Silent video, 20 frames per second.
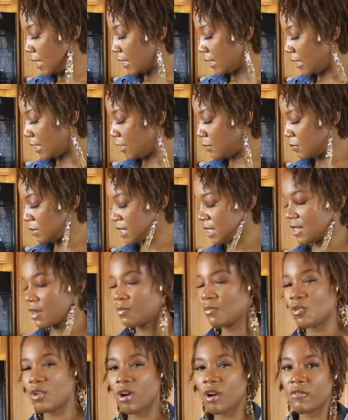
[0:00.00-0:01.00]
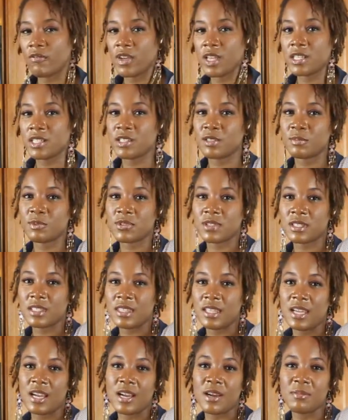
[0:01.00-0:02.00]
keep some raw vegetables in
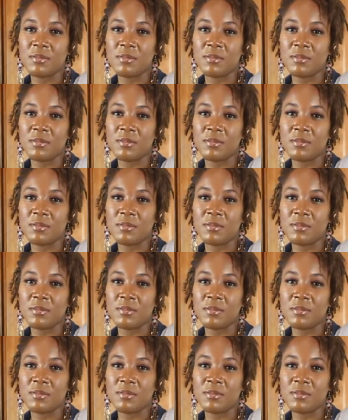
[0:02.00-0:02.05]
there